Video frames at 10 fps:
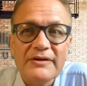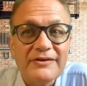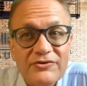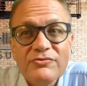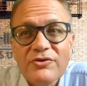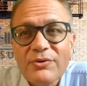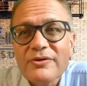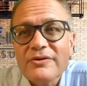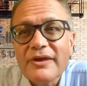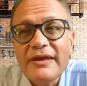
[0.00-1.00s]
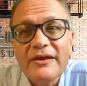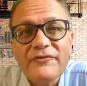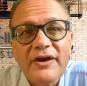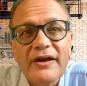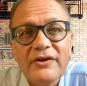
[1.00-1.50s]
Did you know that
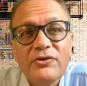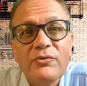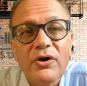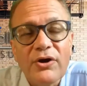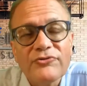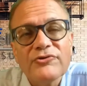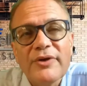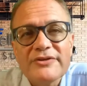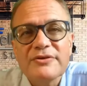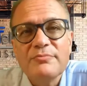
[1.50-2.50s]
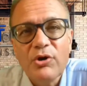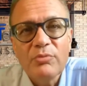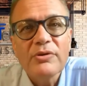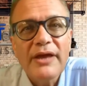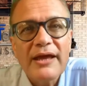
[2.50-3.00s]
EFI IQ also has a
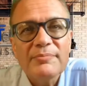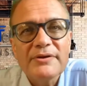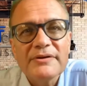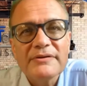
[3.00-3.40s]
mobile app?